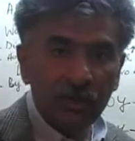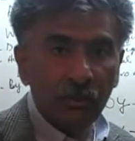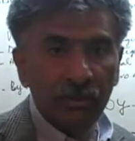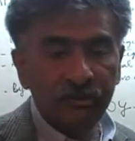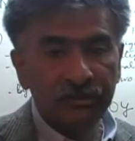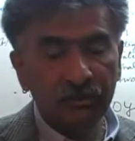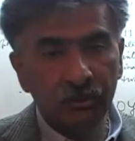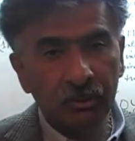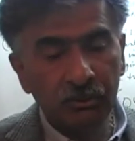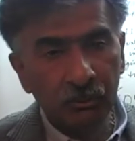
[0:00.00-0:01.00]
equation is
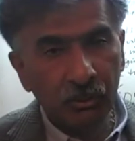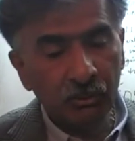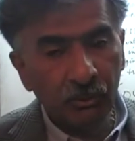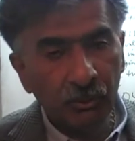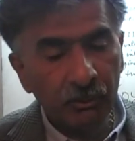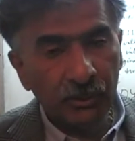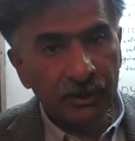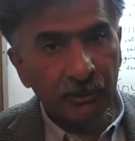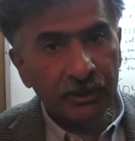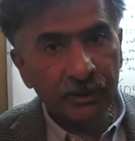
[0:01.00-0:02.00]
what, is what, what we are
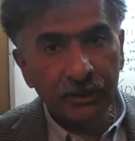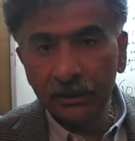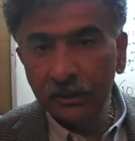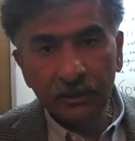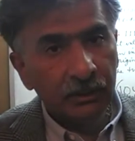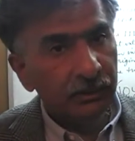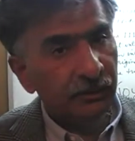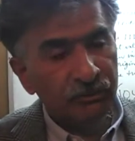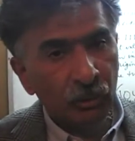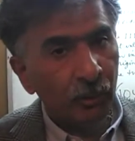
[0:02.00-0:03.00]
given here. There
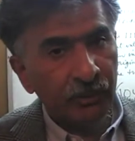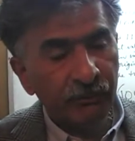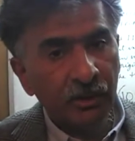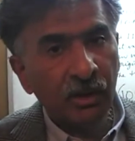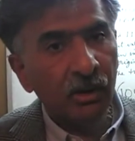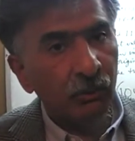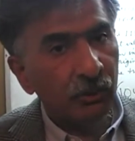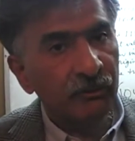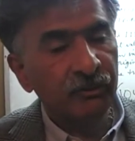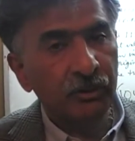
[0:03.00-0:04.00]
is no way to figure out what
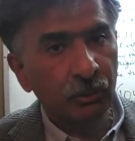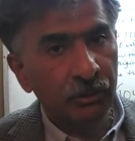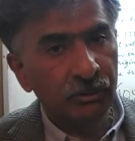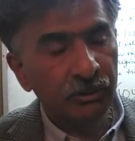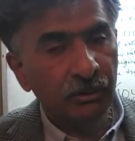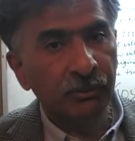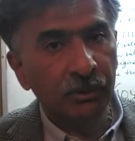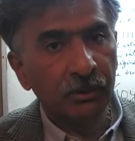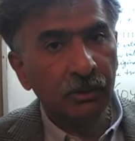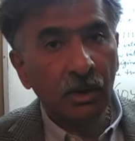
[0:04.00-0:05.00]
is the two-digit number.
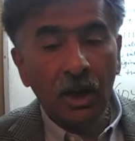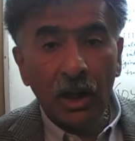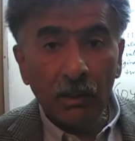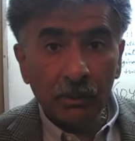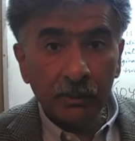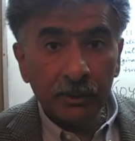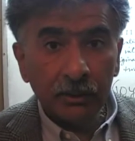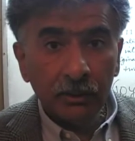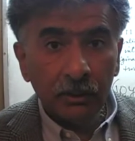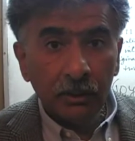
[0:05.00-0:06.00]
However,
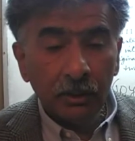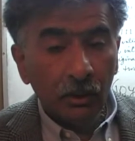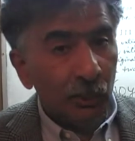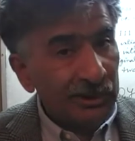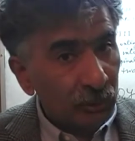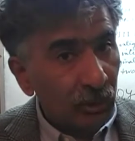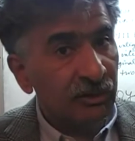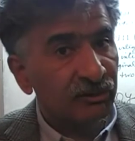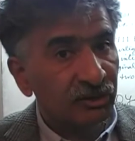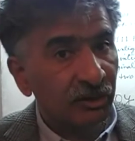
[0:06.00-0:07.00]
we could
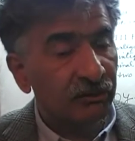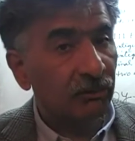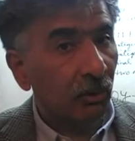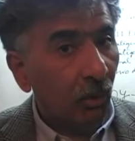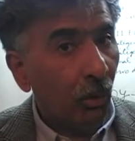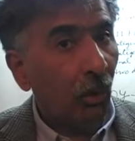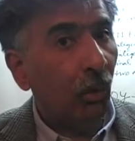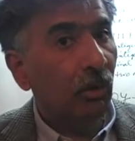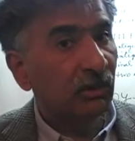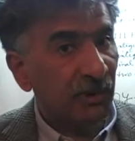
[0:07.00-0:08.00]
discuss
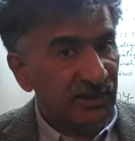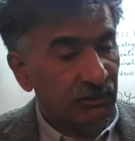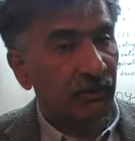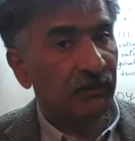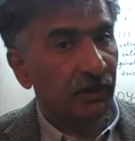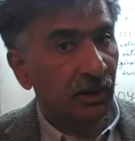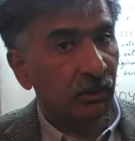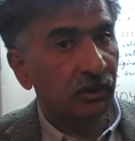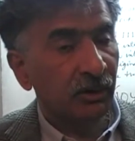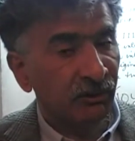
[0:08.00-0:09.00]
all the possible scenario
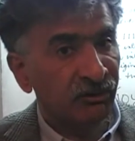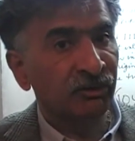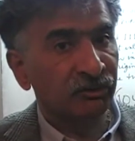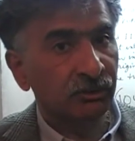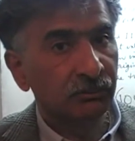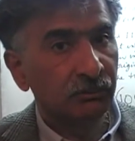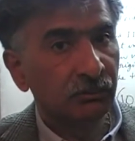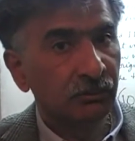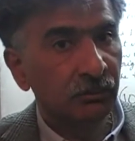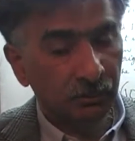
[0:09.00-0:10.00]
that exist
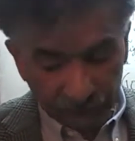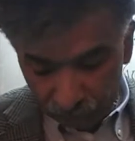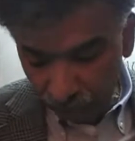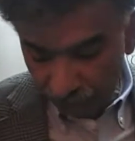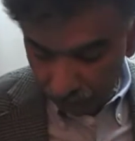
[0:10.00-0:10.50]
Let's do that.